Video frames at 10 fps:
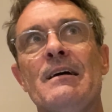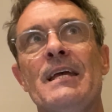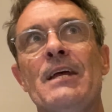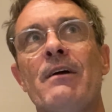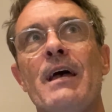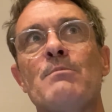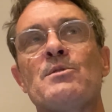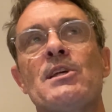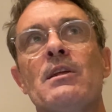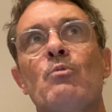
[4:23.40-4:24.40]
here I am
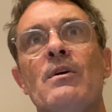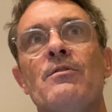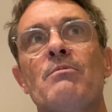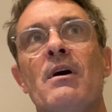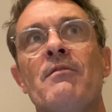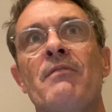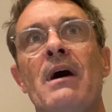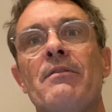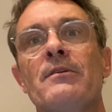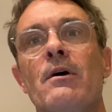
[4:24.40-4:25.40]
sitting with my
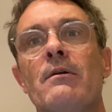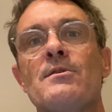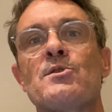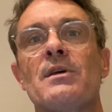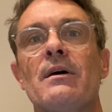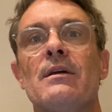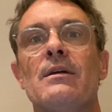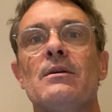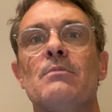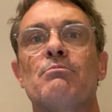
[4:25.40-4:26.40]
father, not as
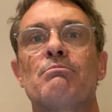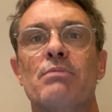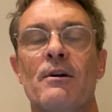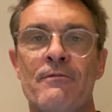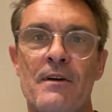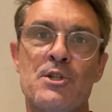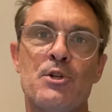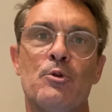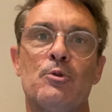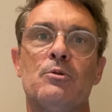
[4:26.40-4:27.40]
a
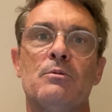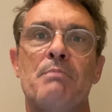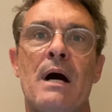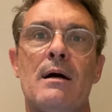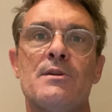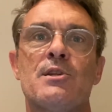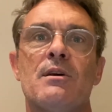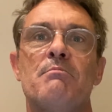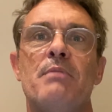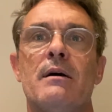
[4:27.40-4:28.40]
professional
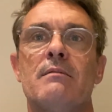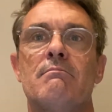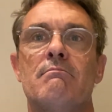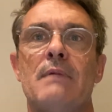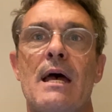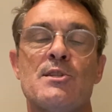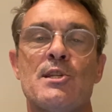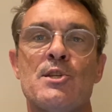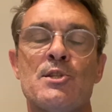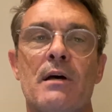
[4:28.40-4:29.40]
pastor, but as
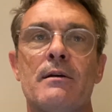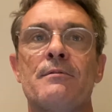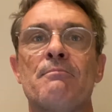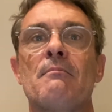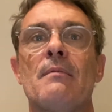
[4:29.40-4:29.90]
his son.